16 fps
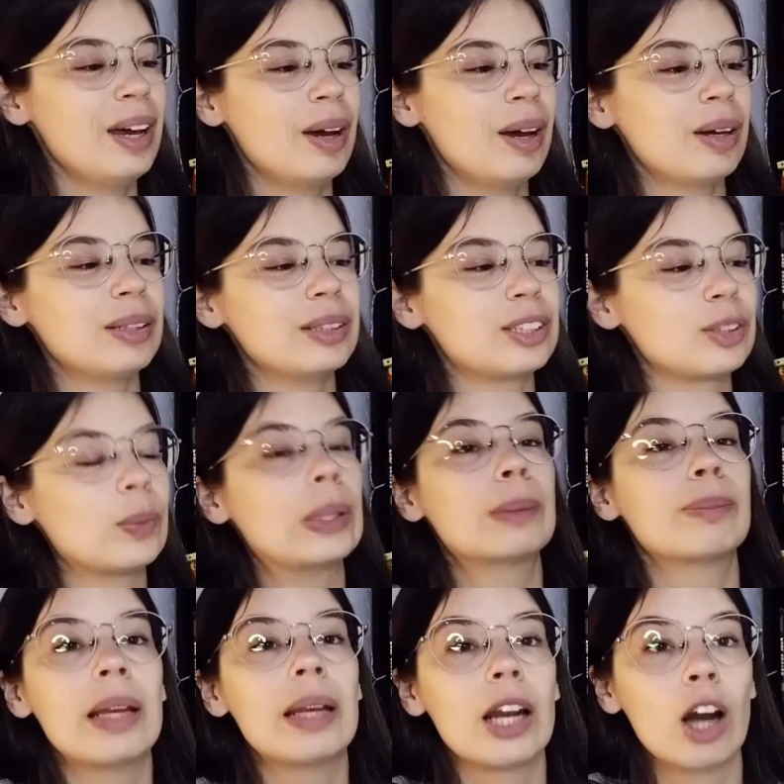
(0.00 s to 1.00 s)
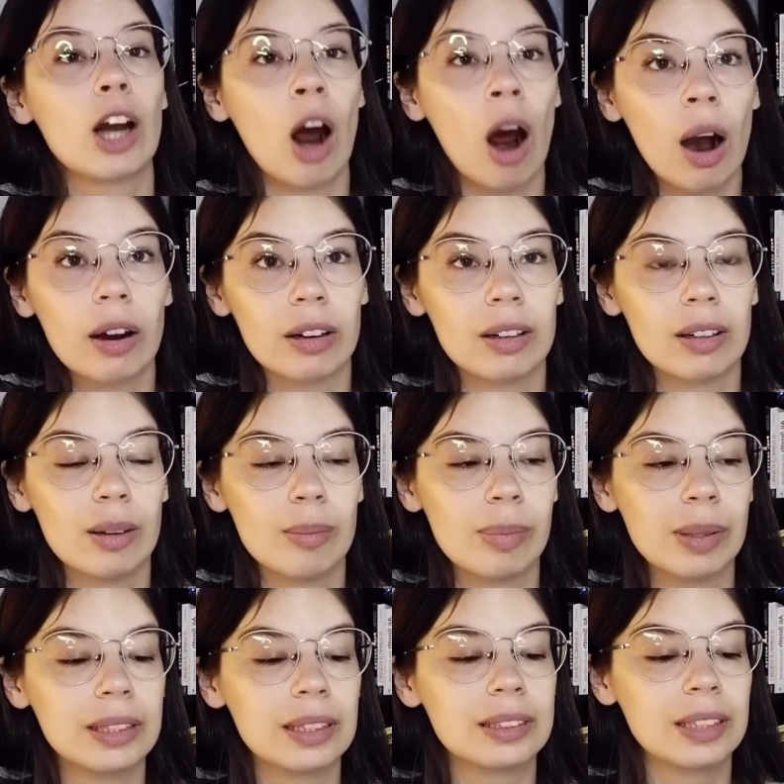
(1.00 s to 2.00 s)
So it made it harder.
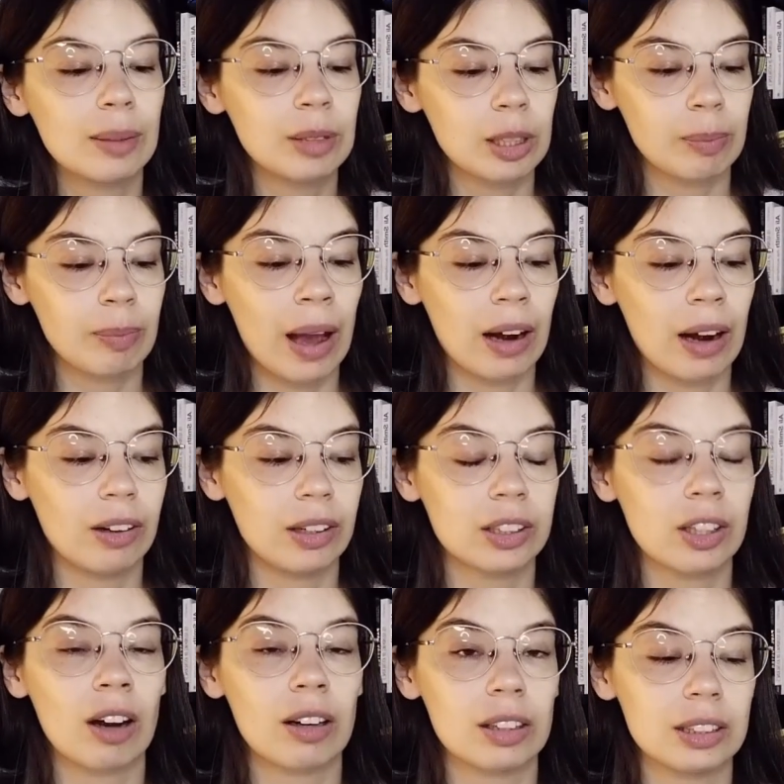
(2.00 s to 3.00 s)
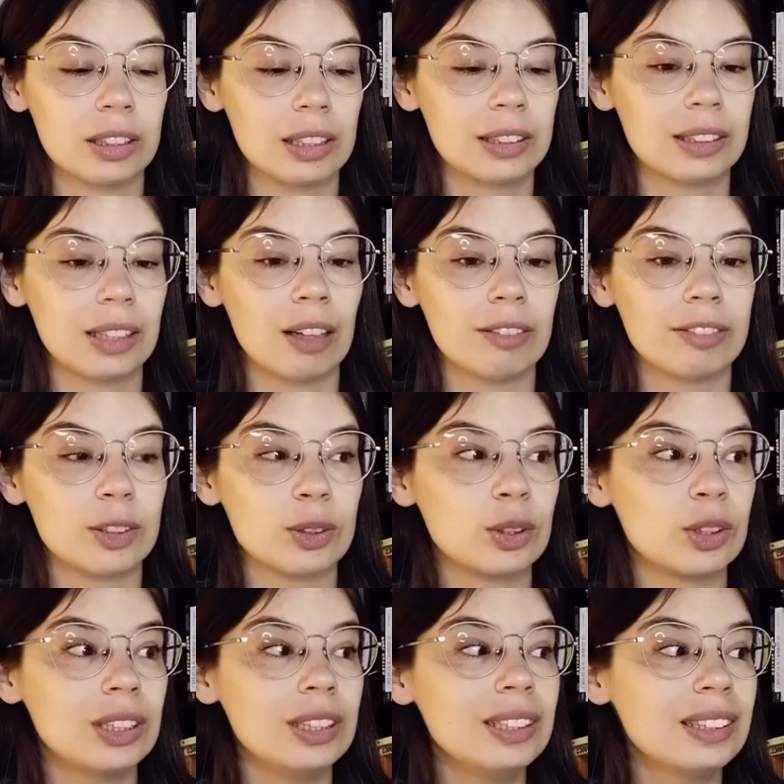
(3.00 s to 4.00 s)
But the subject matter is harder in itself. So
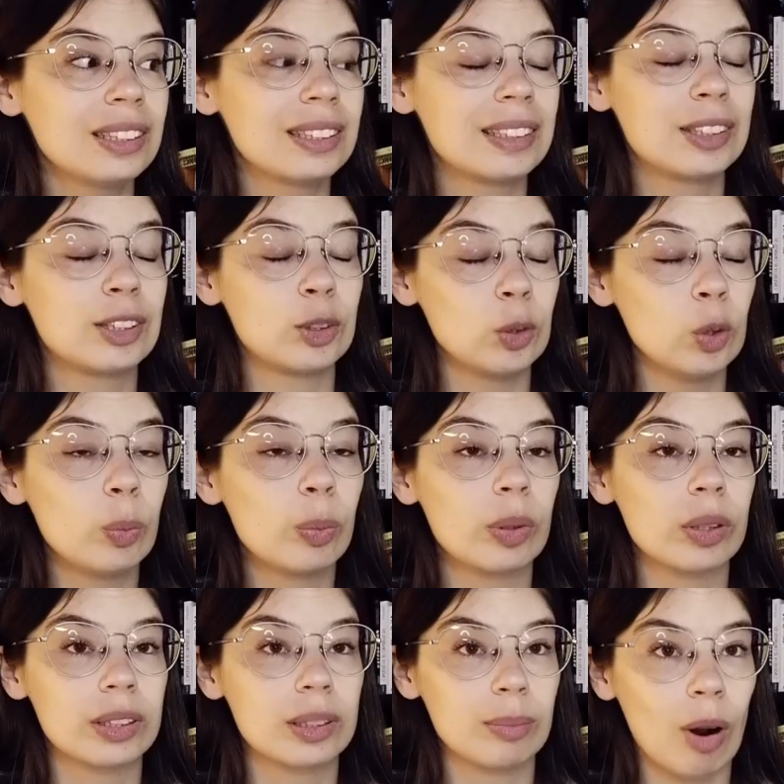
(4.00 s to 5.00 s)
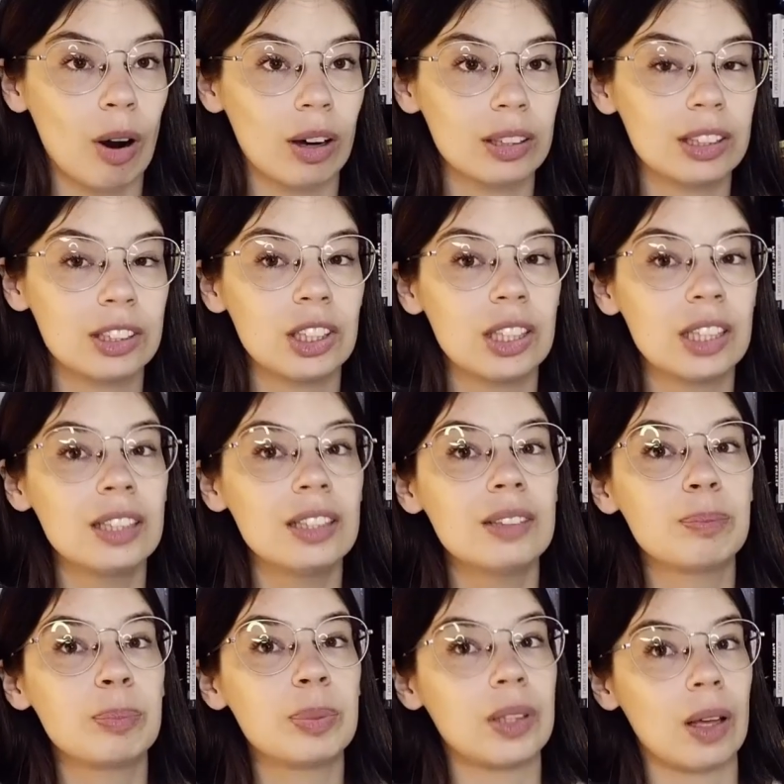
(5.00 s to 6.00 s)
she's super smart. She could
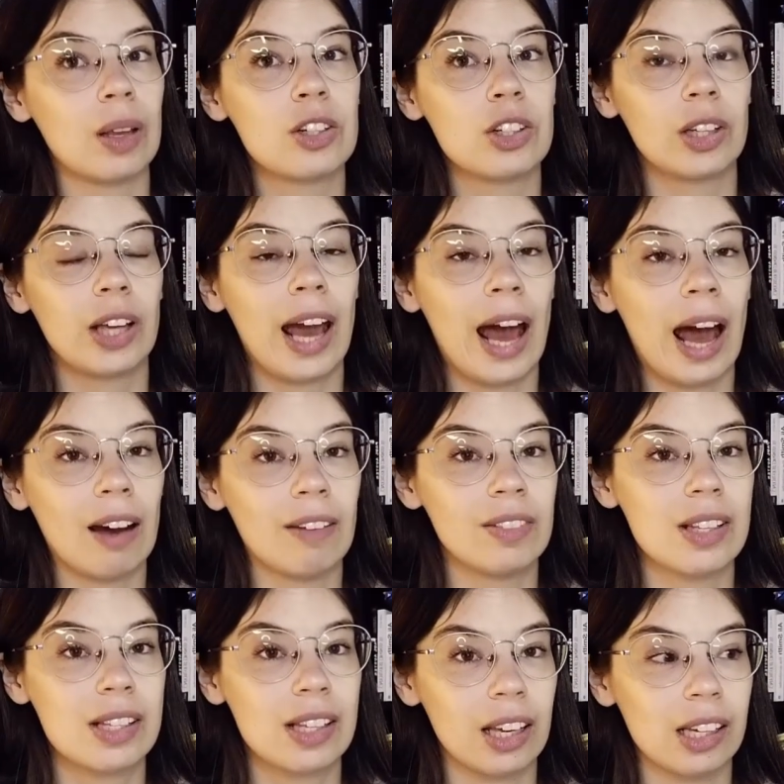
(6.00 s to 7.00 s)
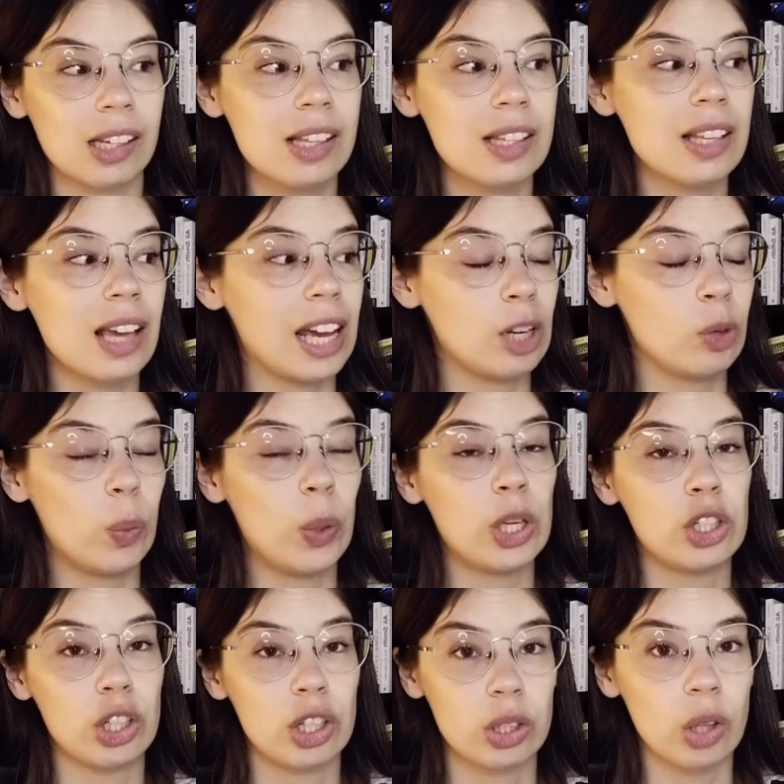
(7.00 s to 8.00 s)
potentially have the skills and we
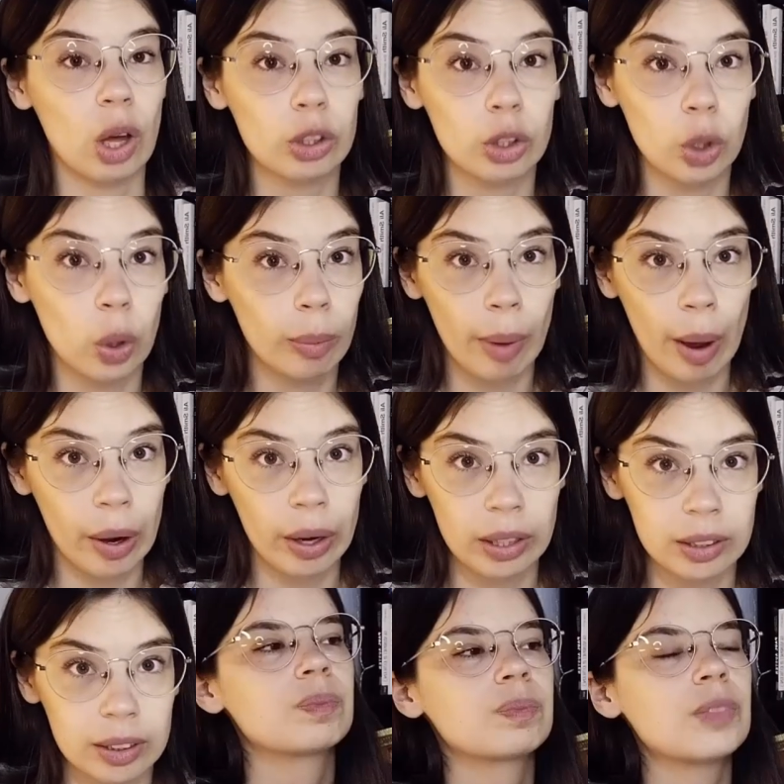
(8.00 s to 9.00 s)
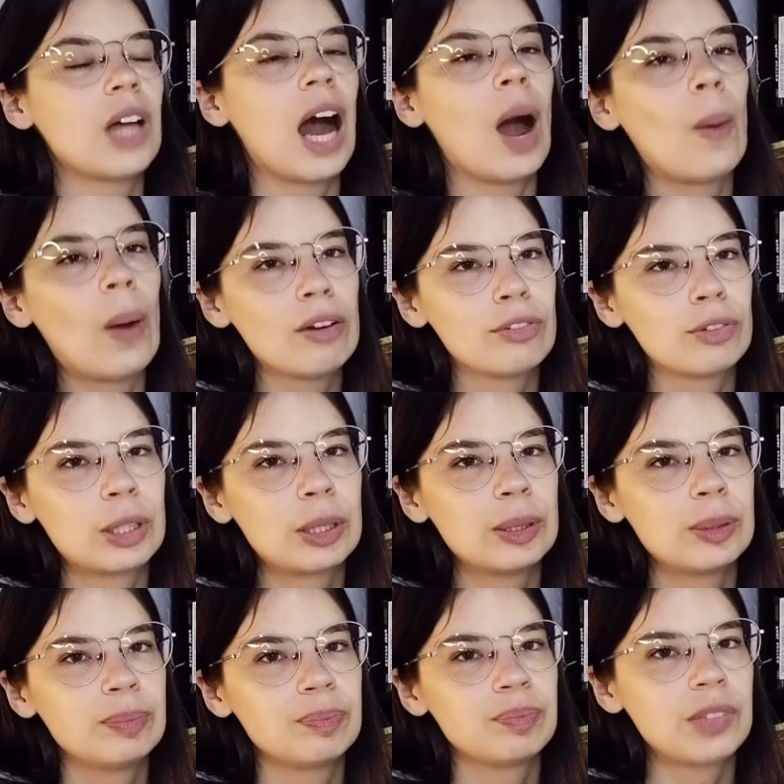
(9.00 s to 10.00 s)
just not know about it.
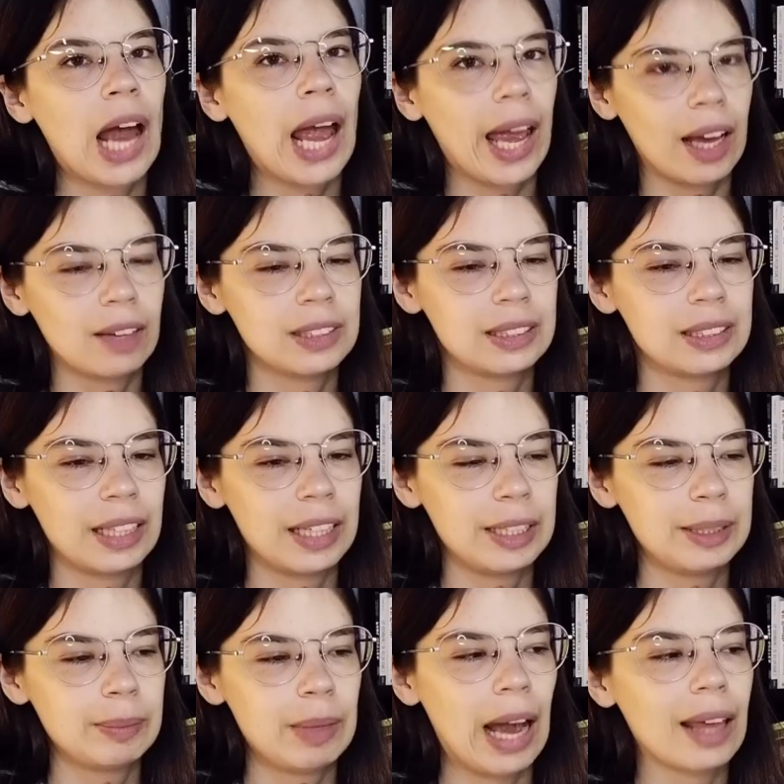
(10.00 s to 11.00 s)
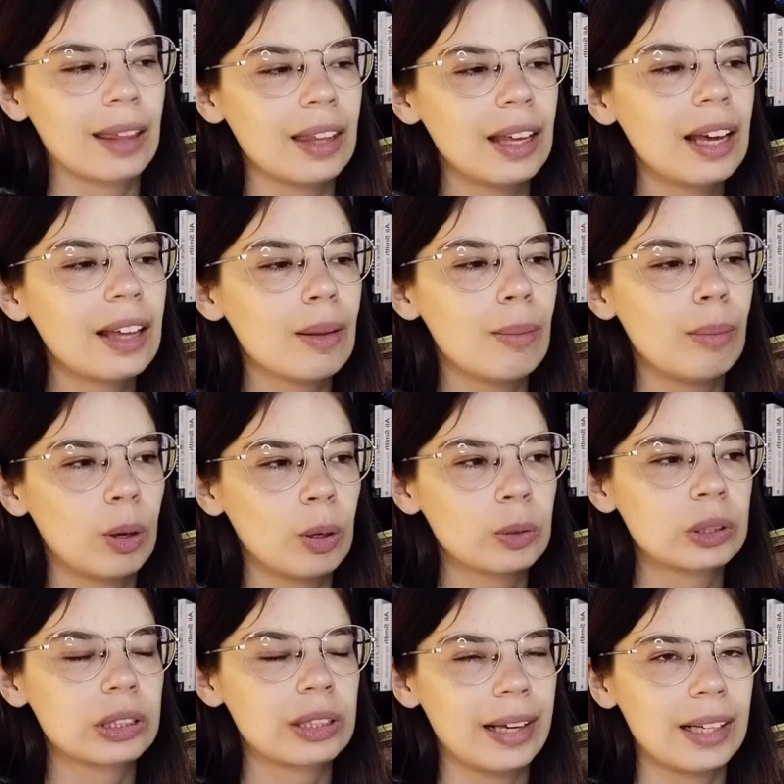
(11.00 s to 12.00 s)
However, I have to say, I think the
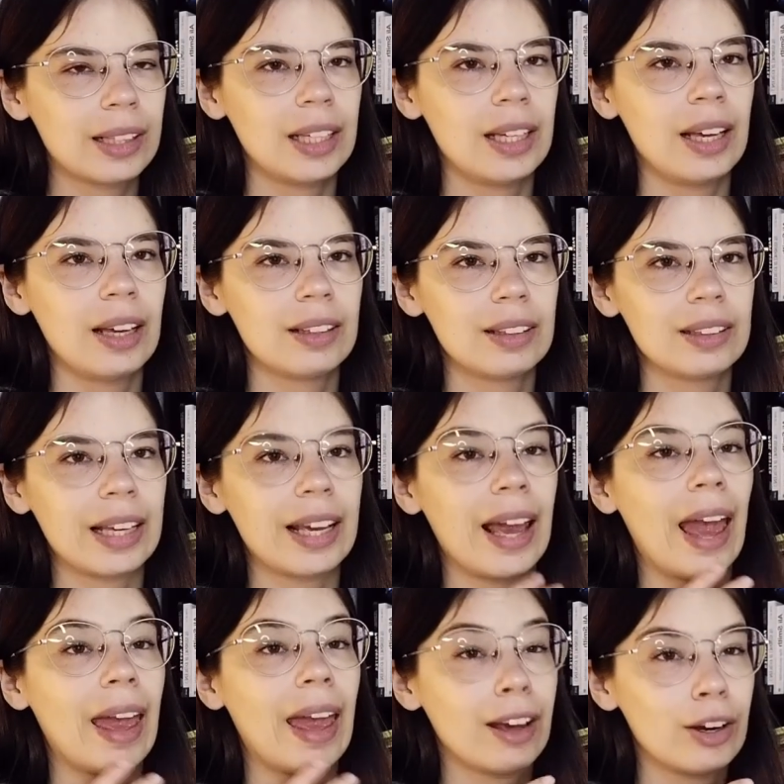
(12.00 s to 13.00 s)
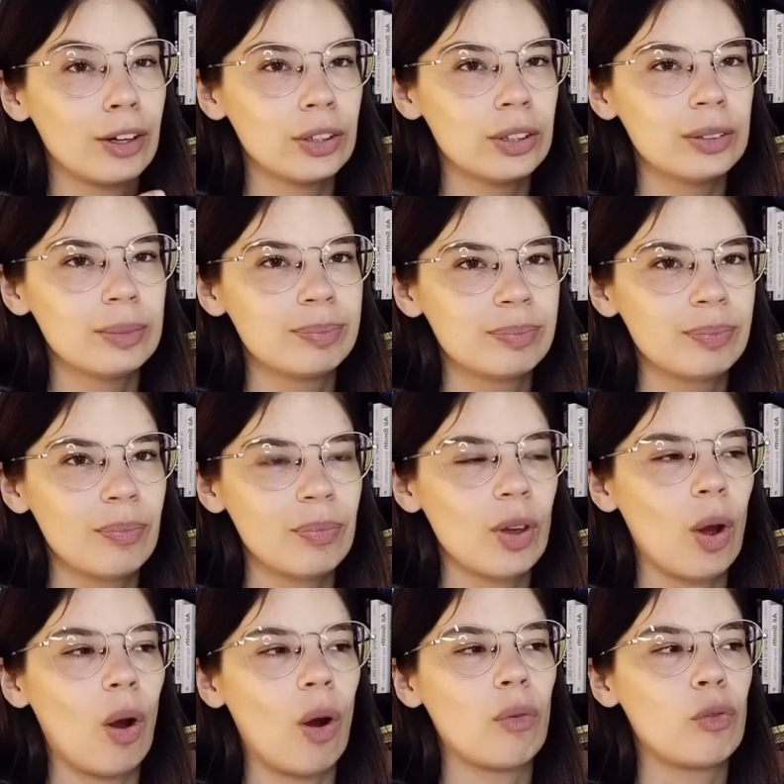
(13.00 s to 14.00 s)
most likely angle
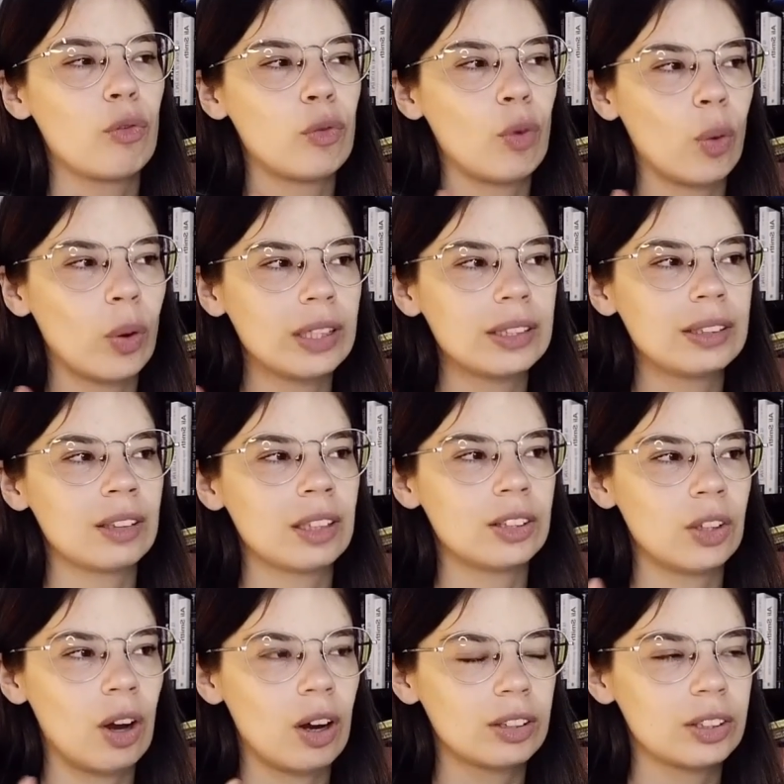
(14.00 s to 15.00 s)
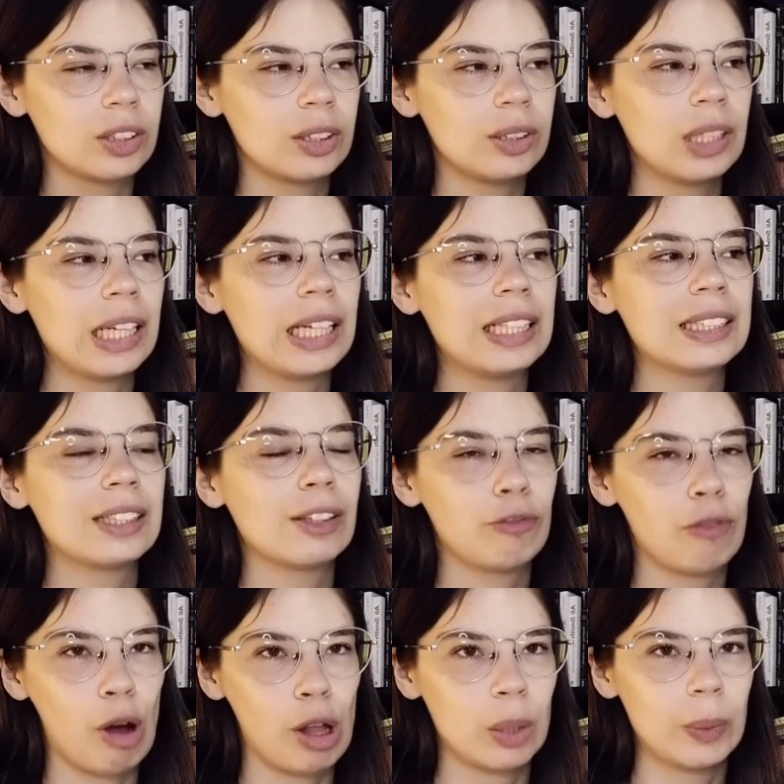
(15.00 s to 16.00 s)
of Voight and the doctor is the
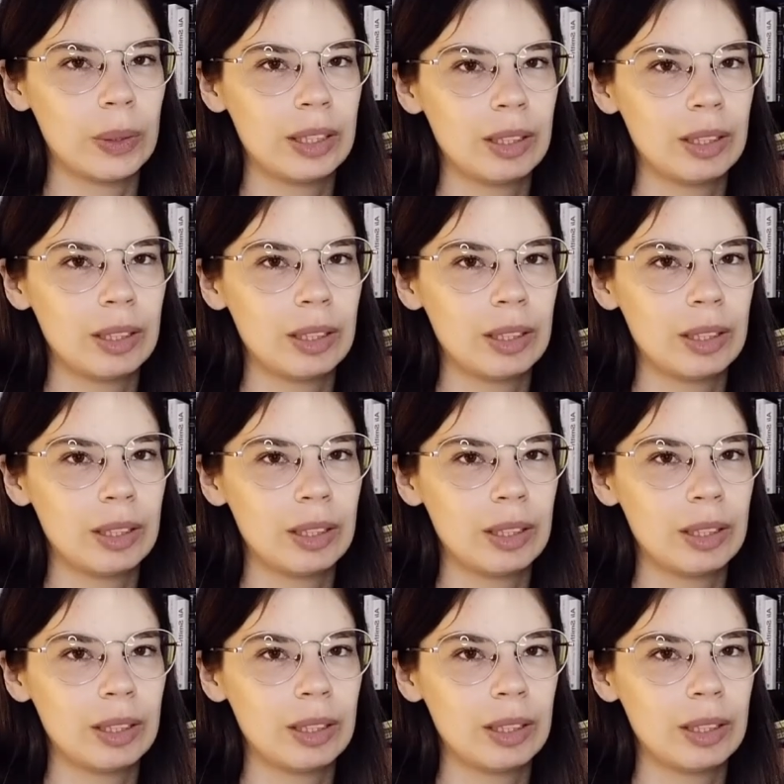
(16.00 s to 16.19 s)
following.